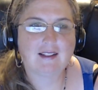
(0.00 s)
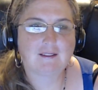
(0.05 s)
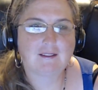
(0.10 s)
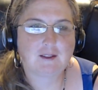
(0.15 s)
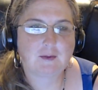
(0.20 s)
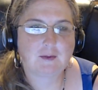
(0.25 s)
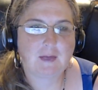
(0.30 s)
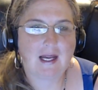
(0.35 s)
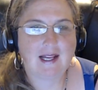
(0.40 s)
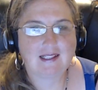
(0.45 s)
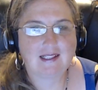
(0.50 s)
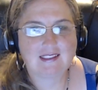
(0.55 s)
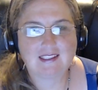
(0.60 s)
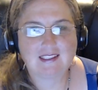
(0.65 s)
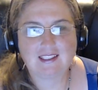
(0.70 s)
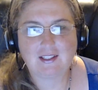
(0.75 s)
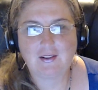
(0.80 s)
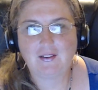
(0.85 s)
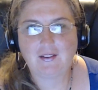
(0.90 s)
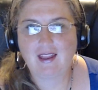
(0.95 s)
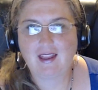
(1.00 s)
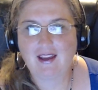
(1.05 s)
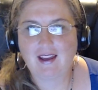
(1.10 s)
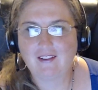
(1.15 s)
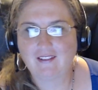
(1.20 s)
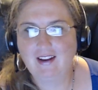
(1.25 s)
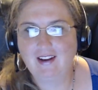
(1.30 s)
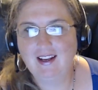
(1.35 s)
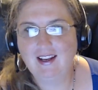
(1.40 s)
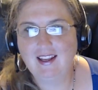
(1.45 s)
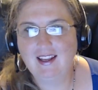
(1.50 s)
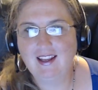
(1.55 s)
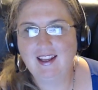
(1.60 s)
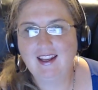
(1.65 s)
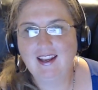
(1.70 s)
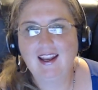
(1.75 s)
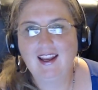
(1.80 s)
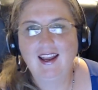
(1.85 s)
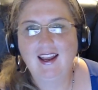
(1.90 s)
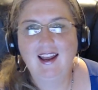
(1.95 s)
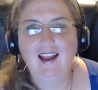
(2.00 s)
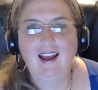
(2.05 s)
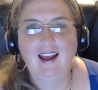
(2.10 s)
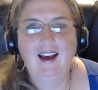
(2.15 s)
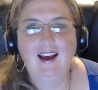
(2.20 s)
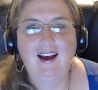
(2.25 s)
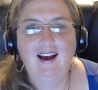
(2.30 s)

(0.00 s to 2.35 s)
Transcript: gift back to you, that Reiki,